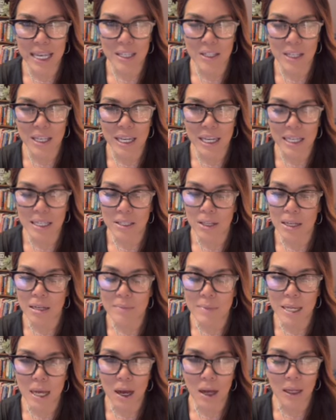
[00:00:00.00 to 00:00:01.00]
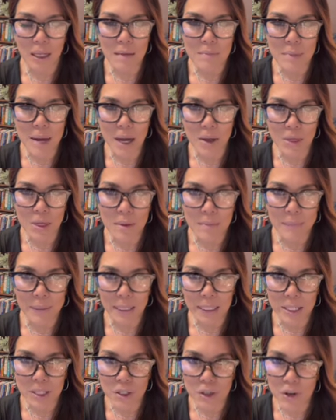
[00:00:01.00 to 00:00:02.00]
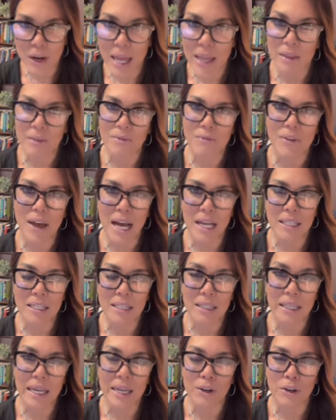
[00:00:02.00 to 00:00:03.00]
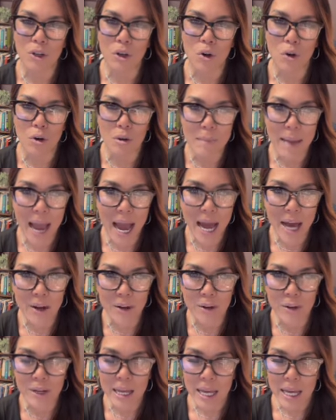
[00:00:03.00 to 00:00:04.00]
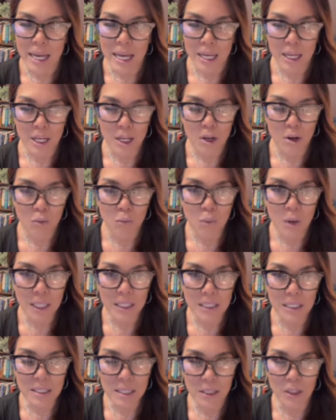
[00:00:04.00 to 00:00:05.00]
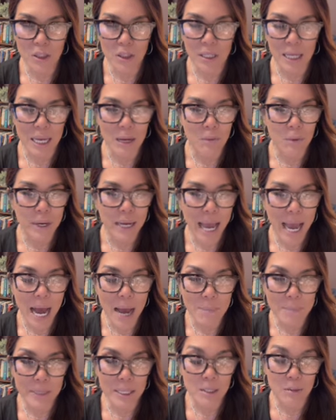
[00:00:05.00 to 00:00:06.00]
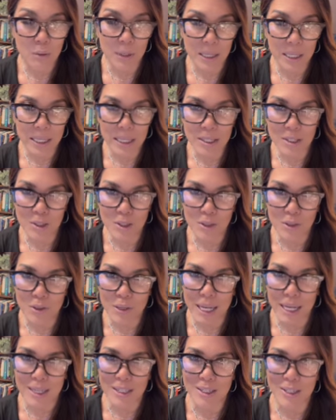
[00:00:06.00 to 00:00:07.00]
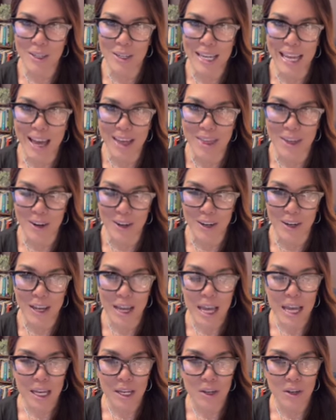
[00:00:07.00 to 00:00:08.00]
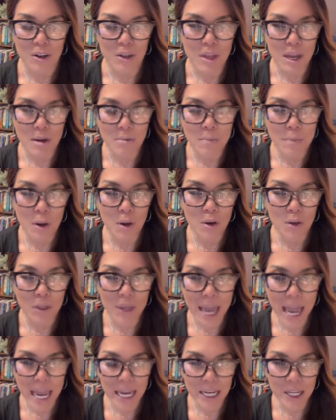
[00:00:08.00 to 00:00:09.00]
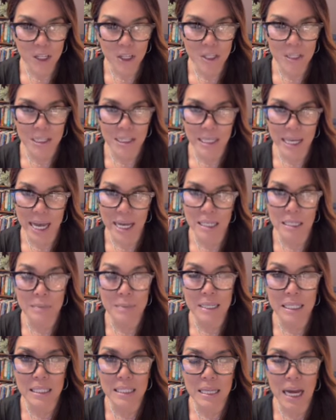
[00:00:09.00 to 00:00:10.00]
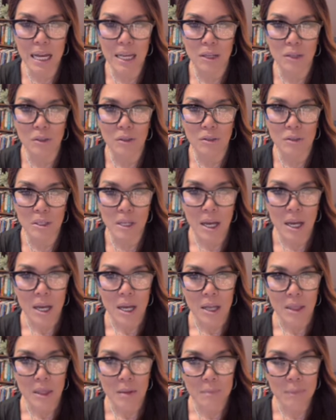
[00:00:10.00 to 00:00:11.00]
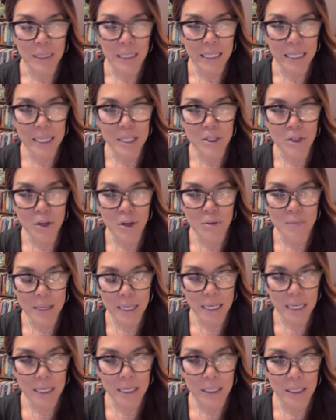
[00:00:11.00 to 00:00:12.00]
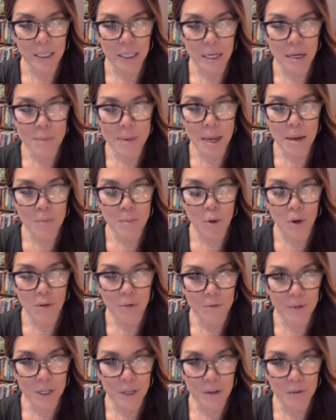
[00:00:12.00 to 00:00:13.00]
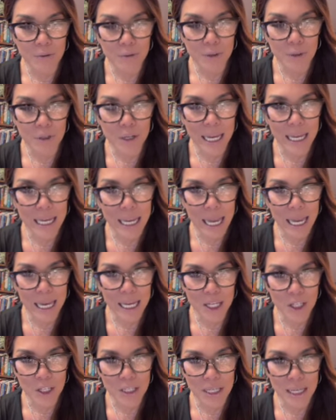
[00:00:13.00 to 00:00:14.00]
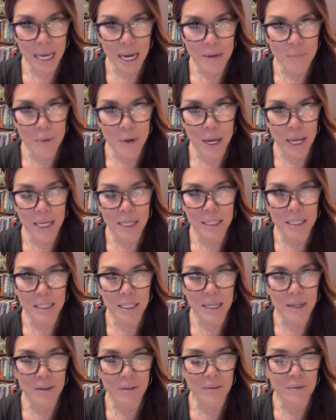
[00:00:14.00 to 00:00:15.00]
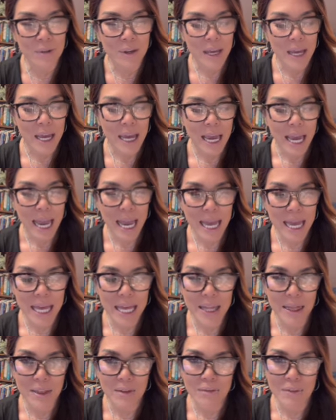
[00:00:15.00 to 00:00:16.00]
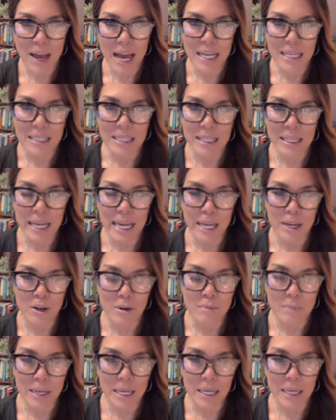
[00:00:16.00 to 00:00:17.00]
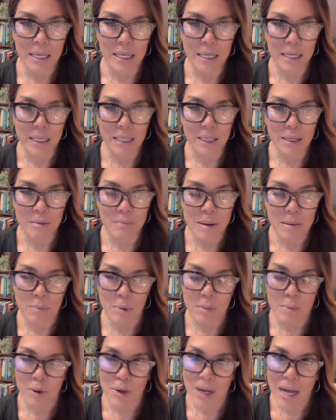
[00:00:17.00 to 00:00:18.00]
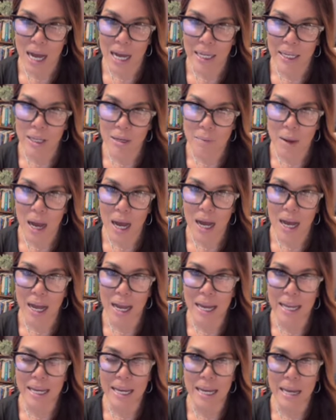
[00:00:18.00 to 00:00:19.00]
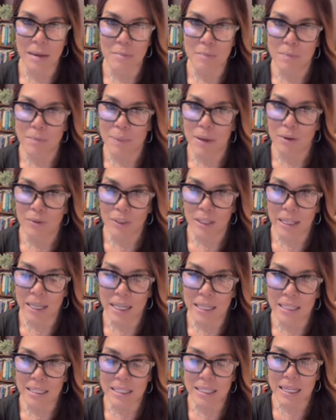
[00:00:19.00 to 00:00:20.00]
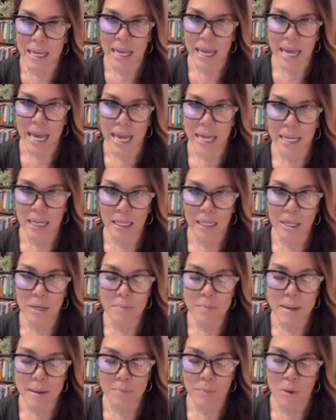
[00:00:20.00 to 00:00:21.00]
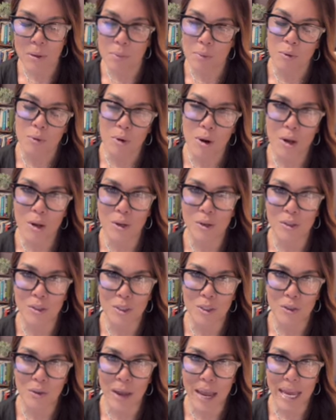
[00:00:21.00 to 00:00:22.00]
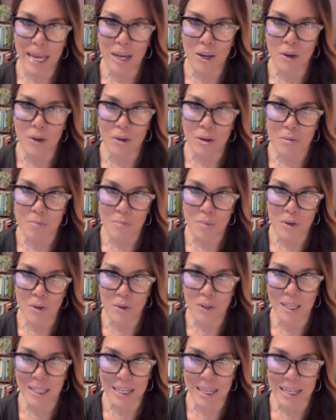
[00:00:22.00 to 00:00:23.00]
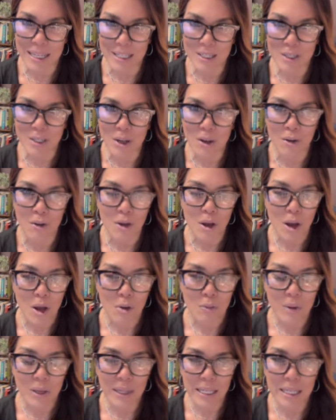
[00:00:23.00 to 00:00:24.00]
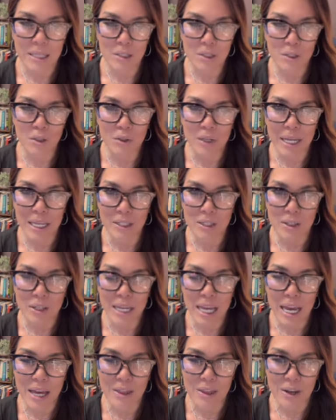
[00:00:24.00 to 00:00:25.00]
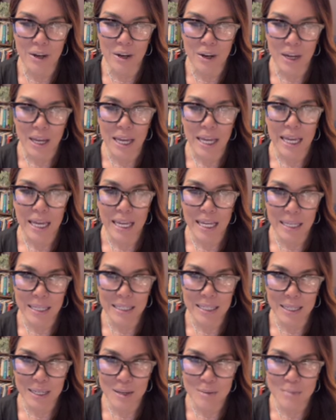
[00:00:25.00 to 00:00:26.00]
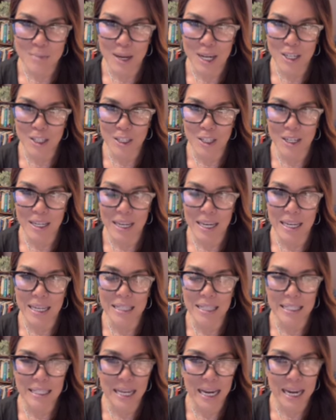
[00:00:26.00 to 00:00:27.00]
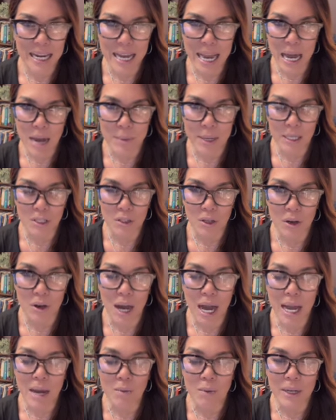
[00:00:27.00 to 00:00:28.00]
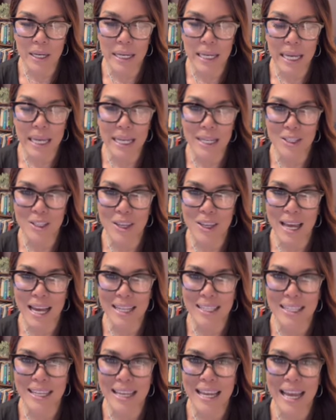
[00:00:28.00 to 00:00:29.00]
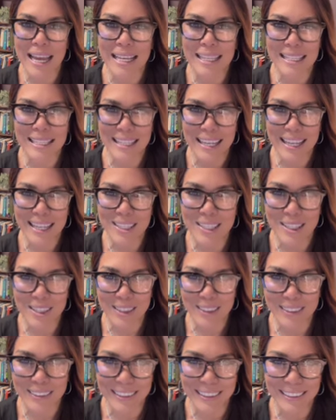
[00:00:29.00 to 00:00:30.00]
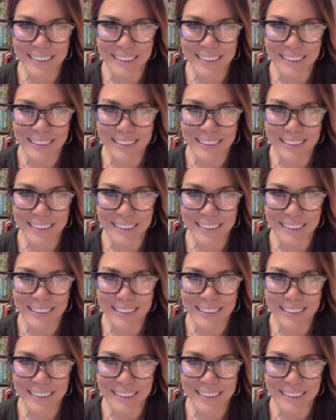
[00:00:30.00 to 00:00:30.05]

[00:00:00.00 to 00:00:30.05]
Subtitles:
Today is going to be all about the pleaser and the vacillator core pattern. What does it look like? What happens when these two get together? They're both anxious attachment styles. The pleaser being a little bit more fearful and anxious and apprehensive, and the vacillator being a little bit more preoccupied and ambivalent and a little bit more prone to anger or moodiness. So when these two get together, it is a combustion, it is a dynamic. So I want to get into that today. Stay tuned.